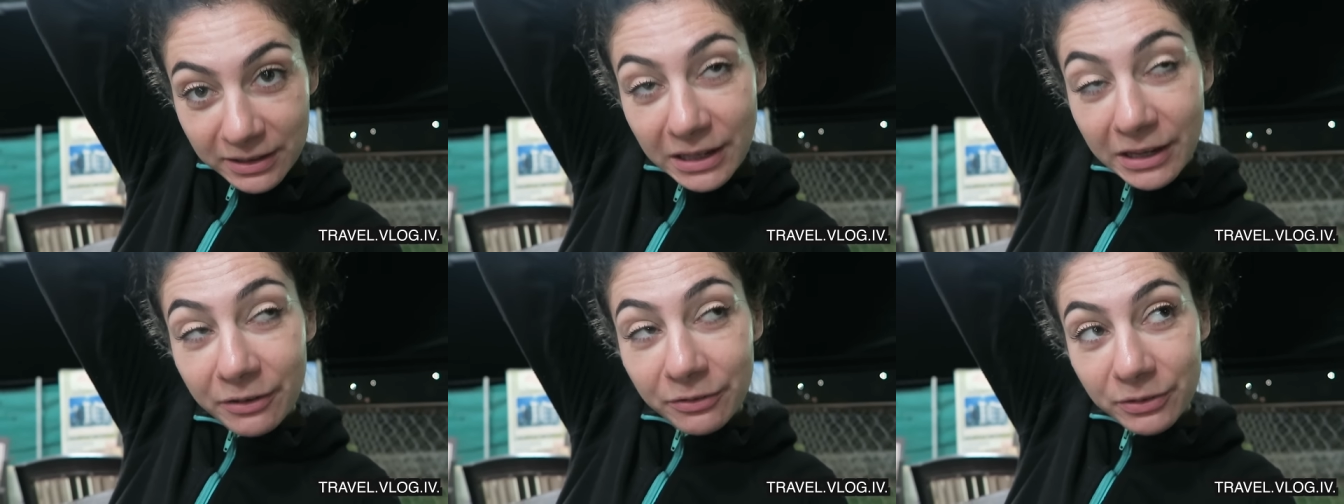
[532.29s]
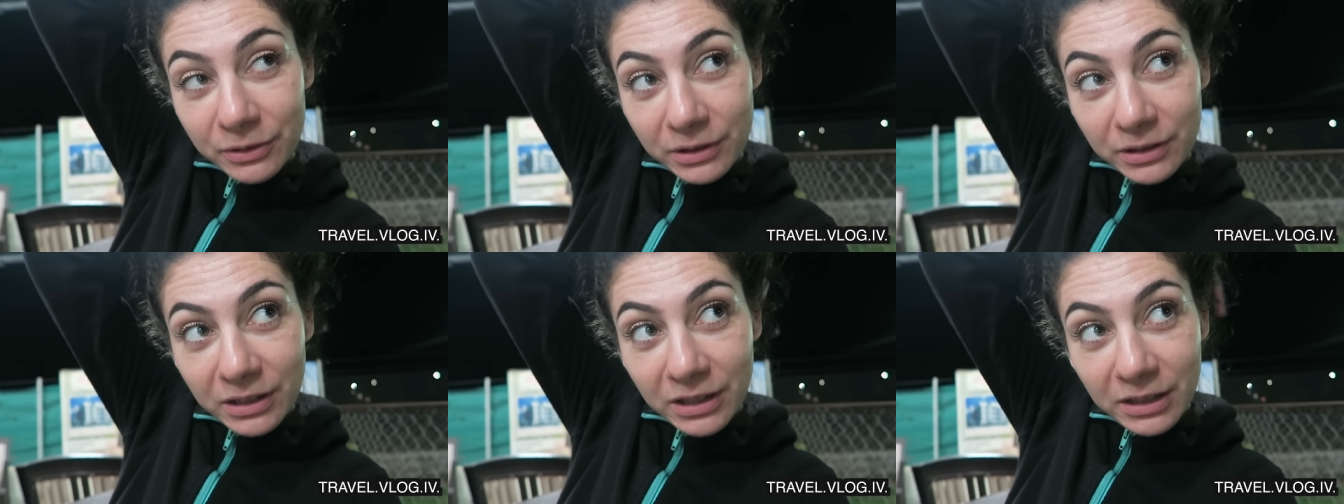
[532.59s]

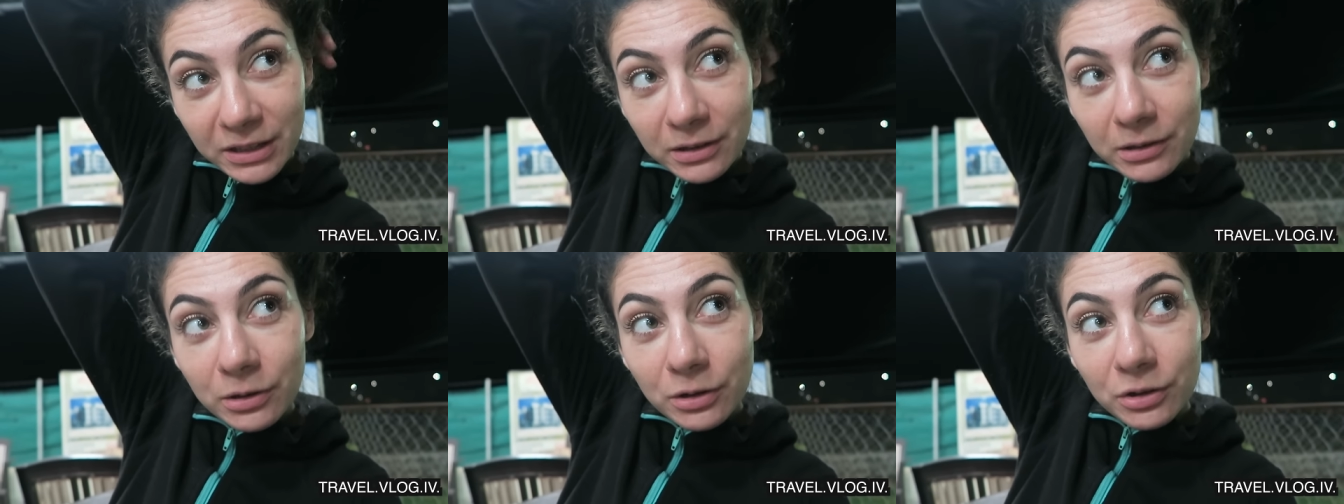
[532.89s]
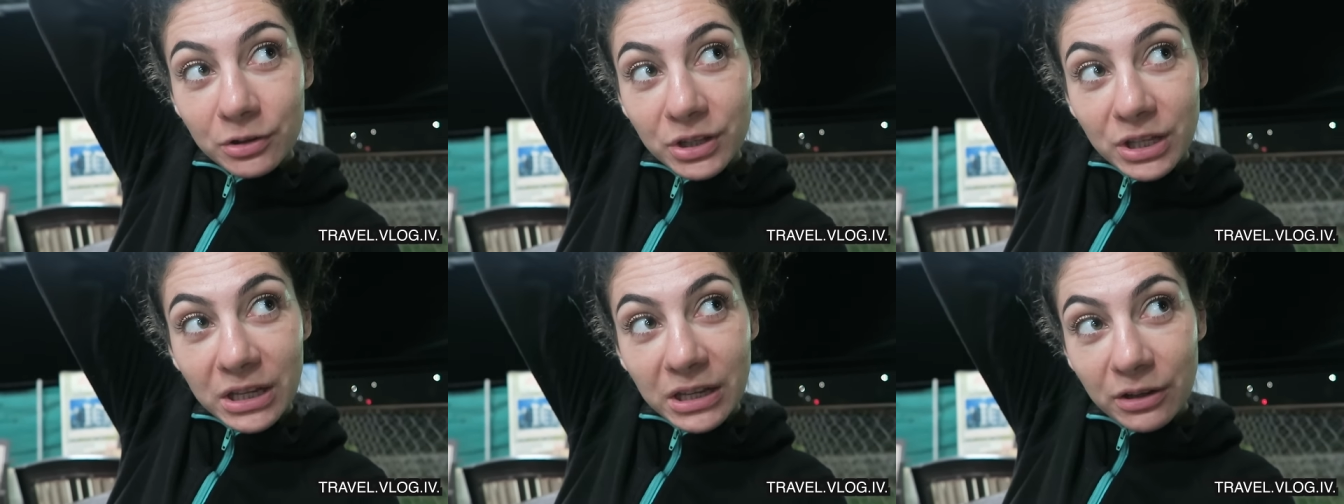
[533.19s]
after eating
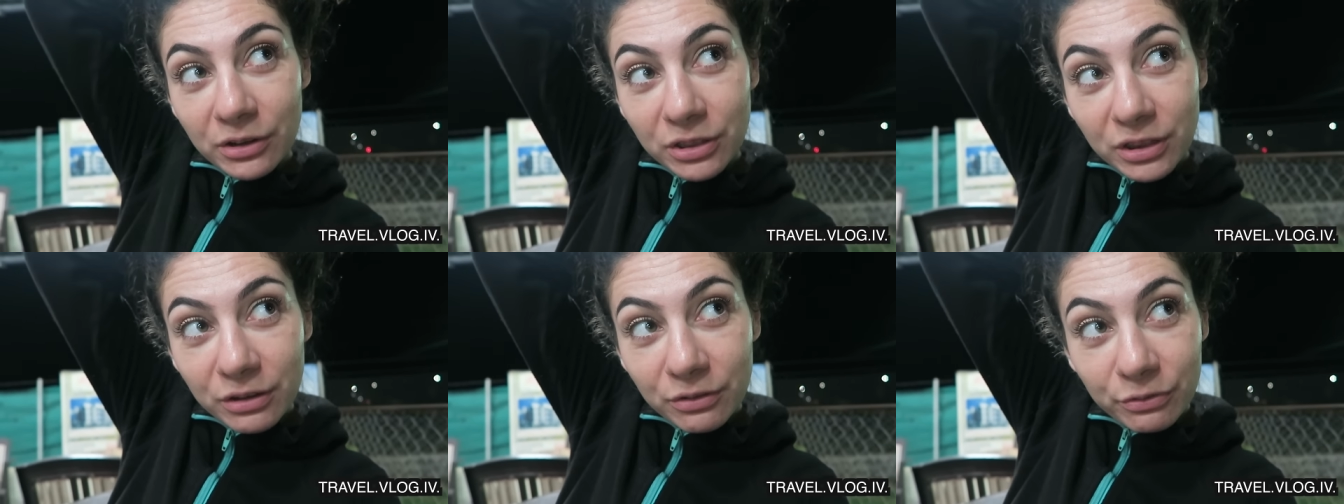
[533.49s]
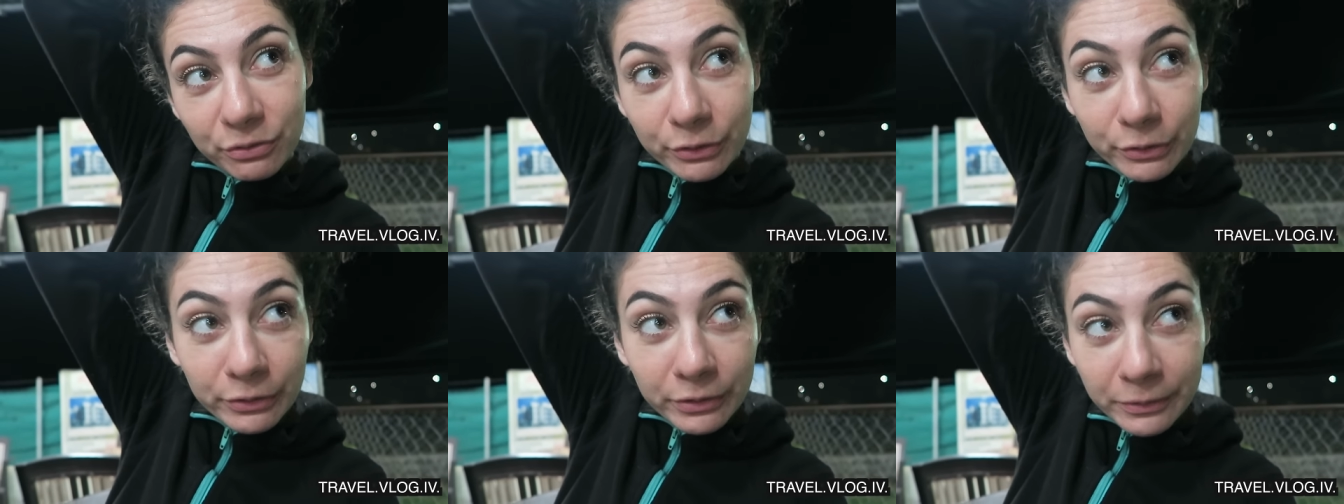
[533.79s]
all the healthy
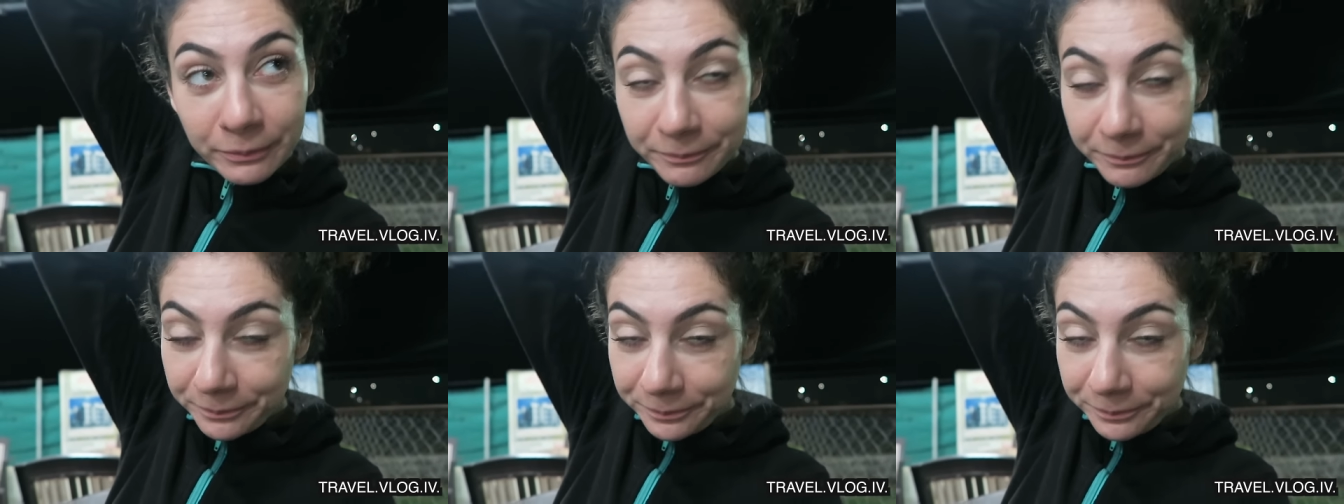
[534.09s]
food.